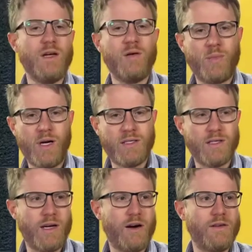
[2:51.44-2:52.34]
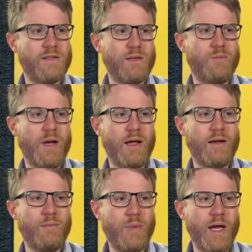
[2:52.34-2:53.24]
plus a currency
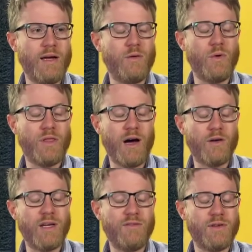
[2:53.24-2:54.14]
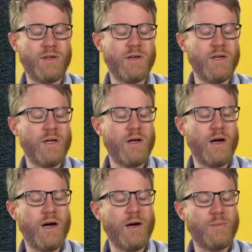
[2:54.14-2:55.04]
peg without having
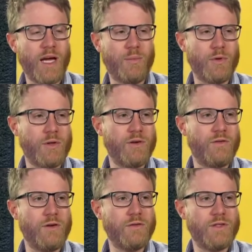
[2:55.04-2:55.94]
capital controls.